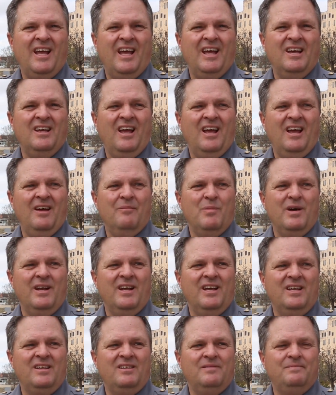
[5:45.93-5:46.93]

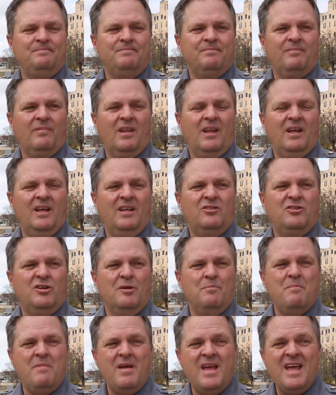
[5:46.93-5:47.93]
To
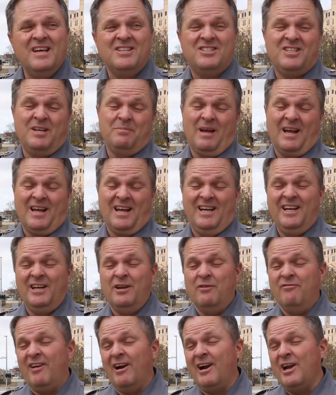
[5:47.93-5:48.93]
me, it seemed like I did
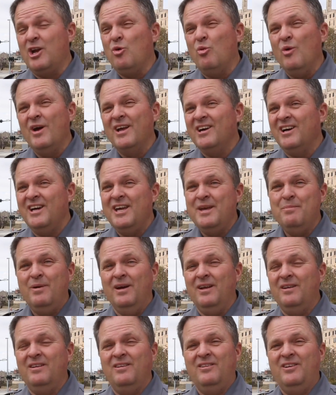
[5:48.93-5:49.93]
it very quickly,
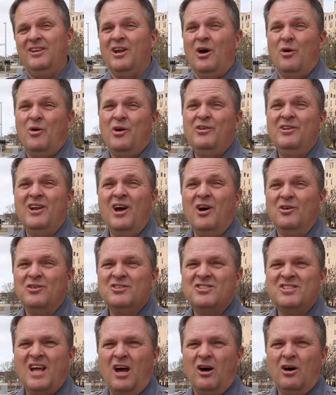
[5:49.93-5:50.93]
but who
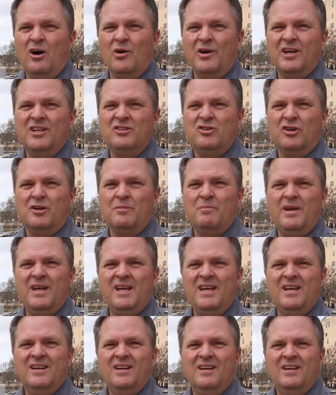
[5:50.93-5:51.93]
knows how long it took
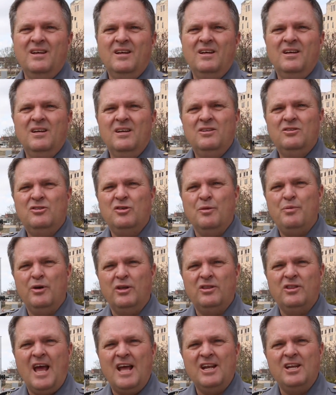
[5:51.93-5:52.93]
me to
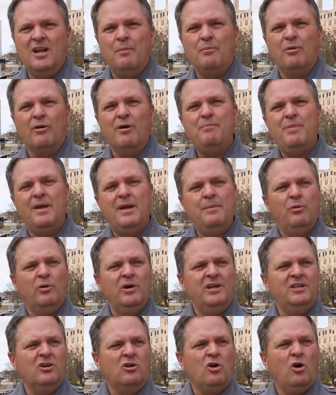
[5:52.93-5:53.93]
put that number of people
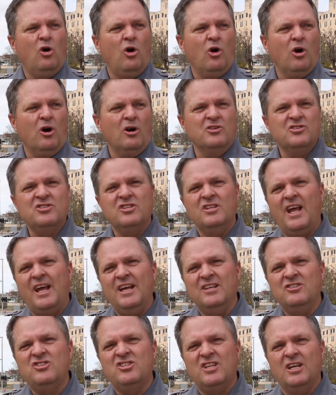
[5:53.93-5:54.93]
into cars
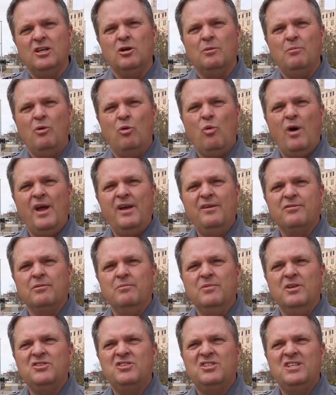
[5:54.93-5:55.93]
and send them away
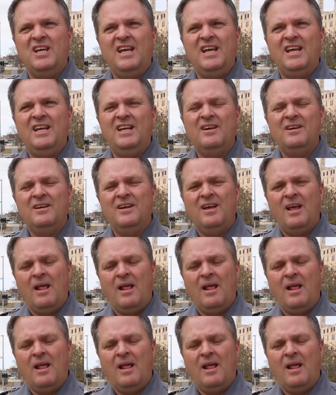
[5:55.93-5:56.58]
from the scene.